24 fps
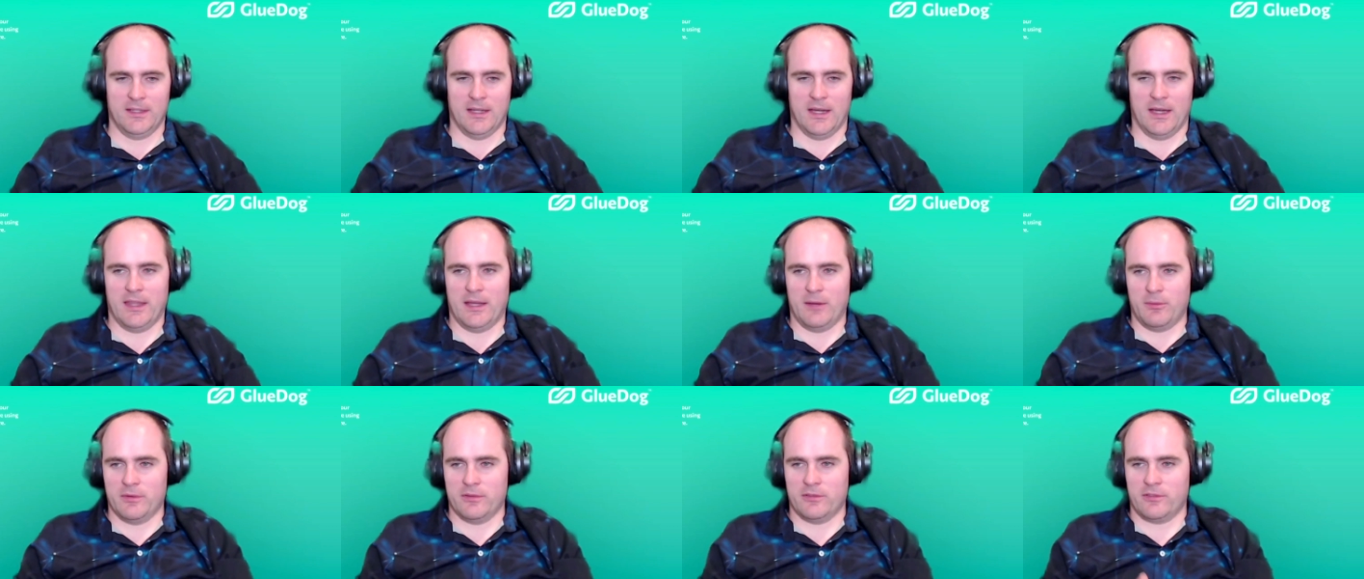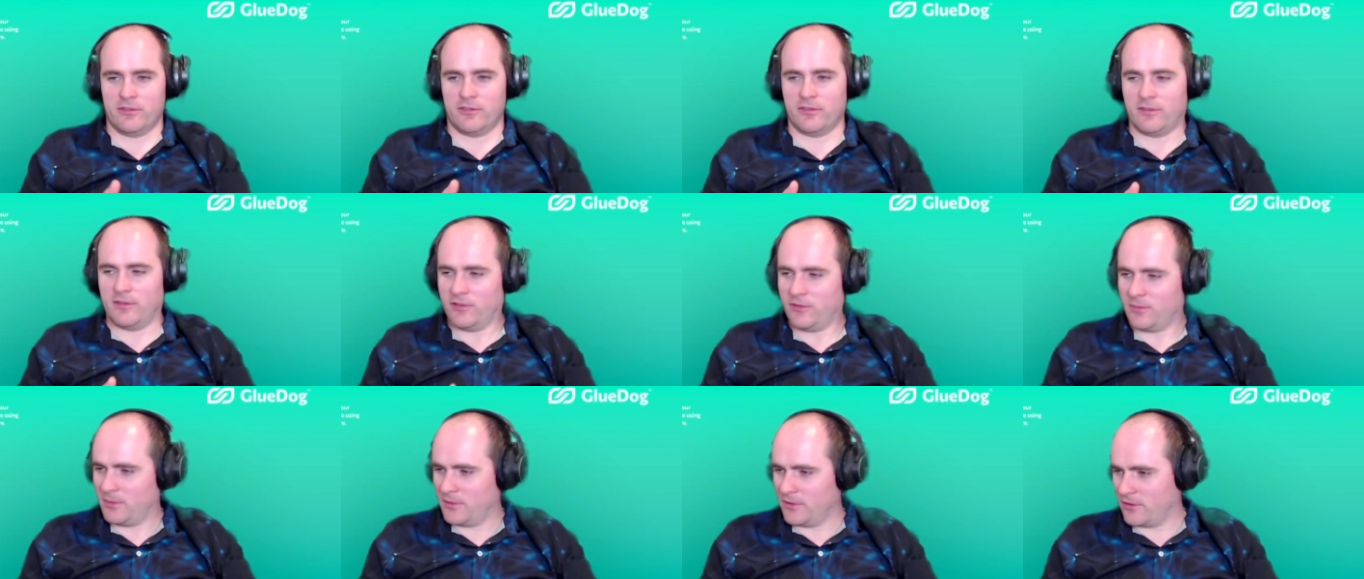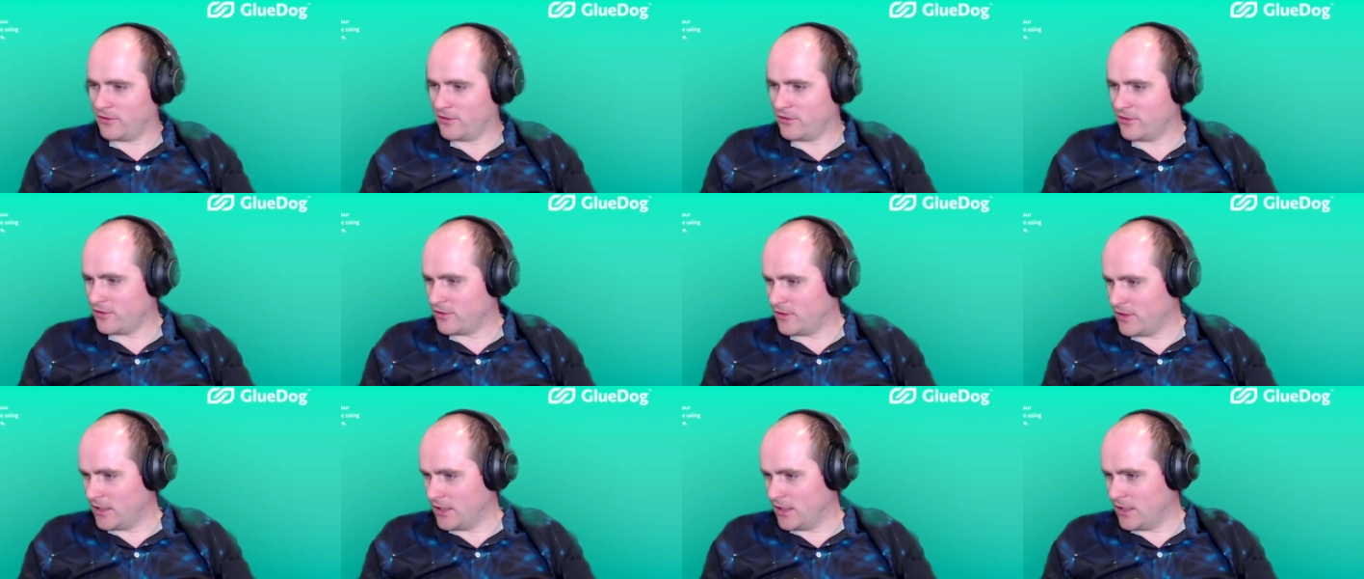And this
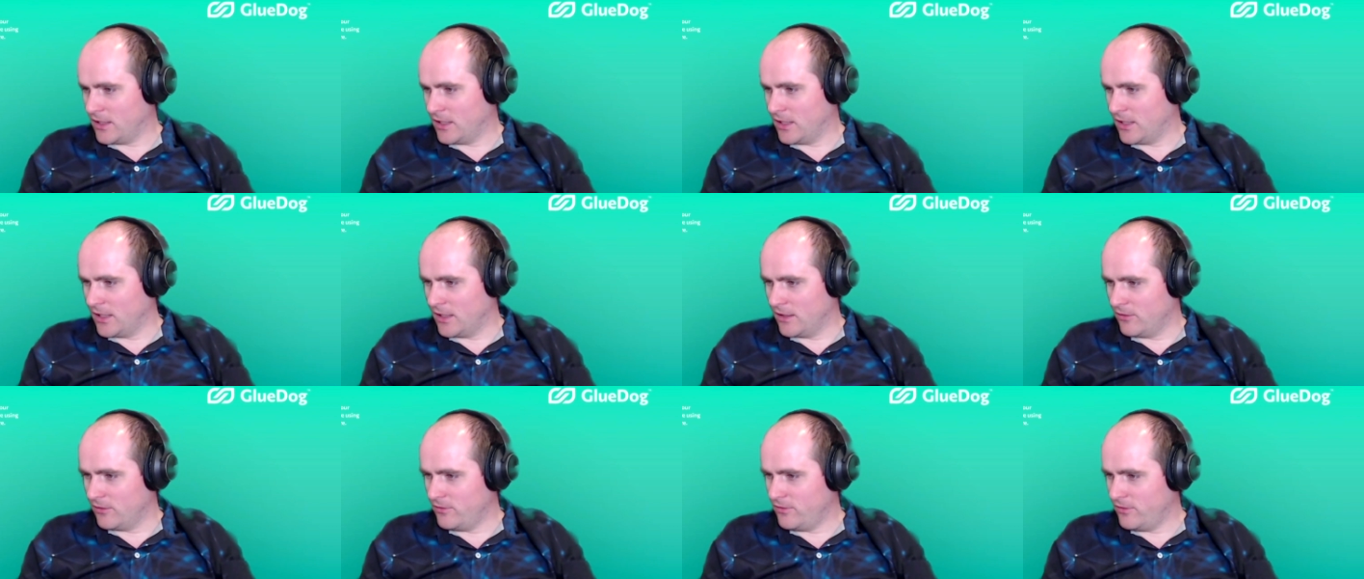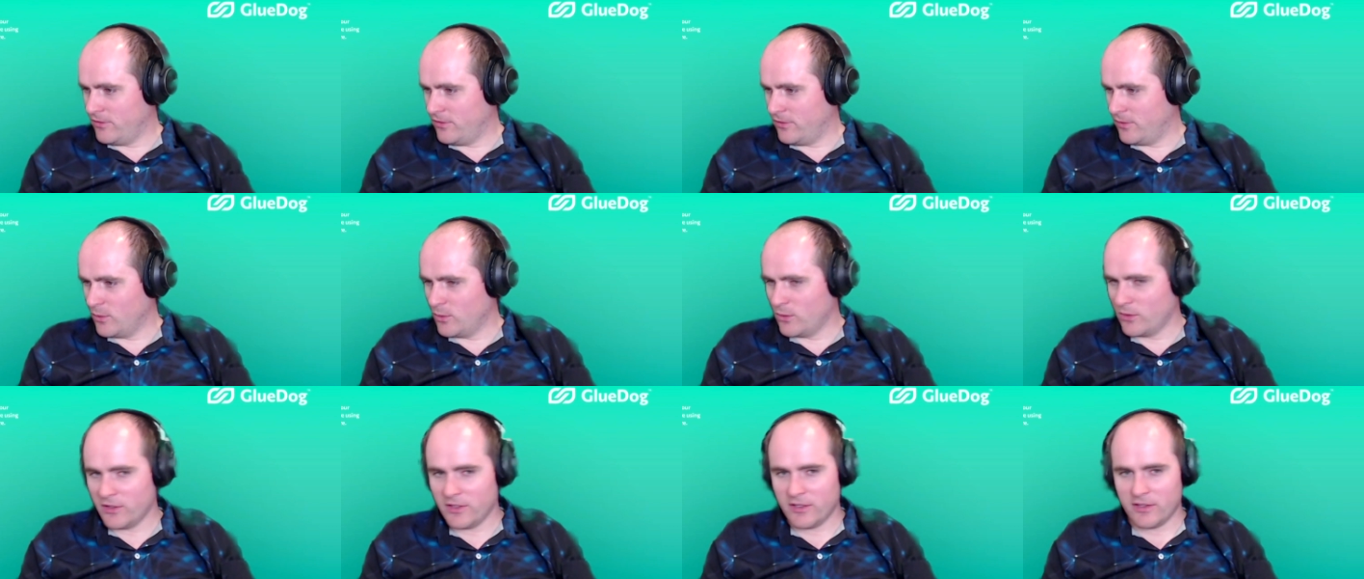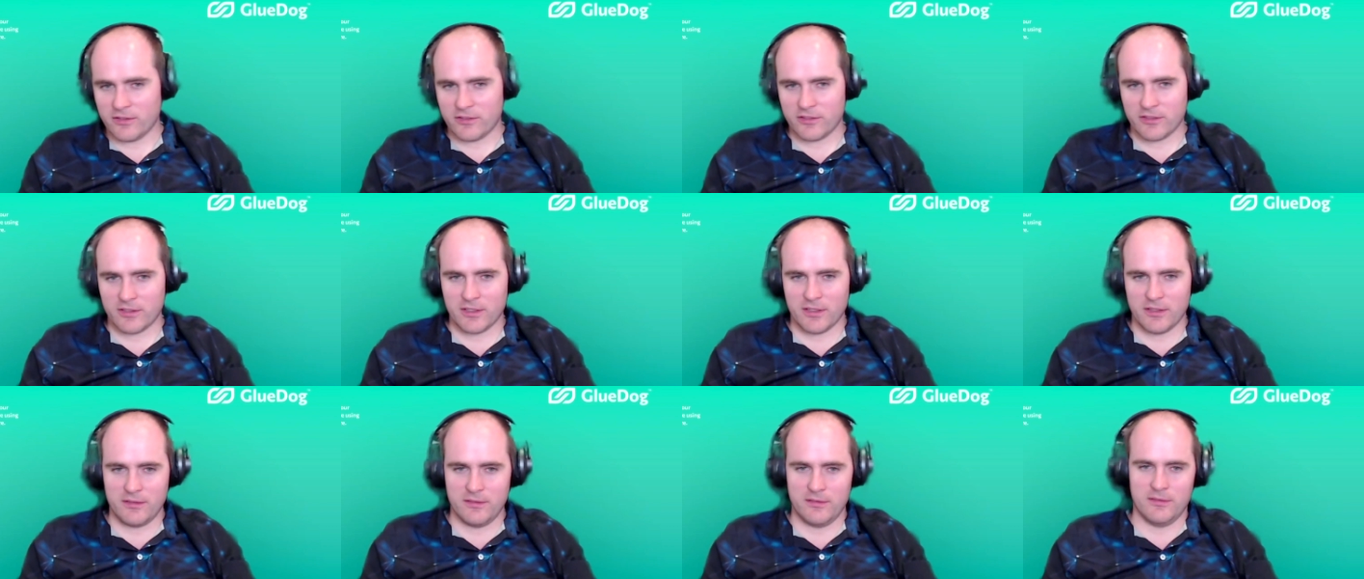was 4 years
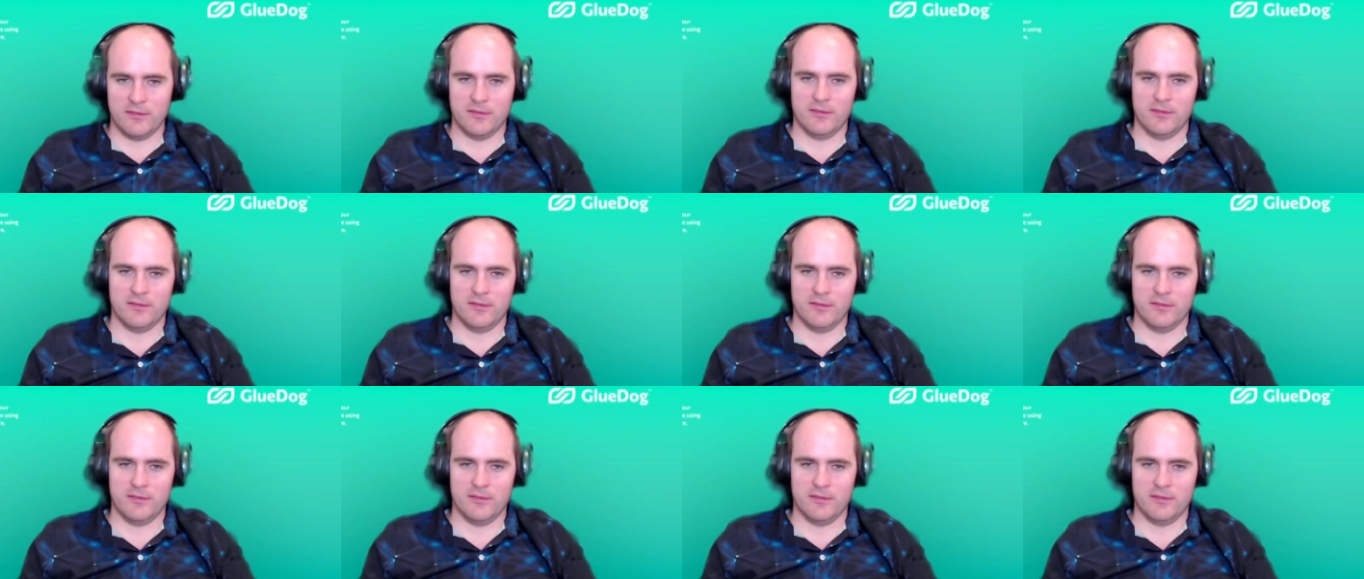ago.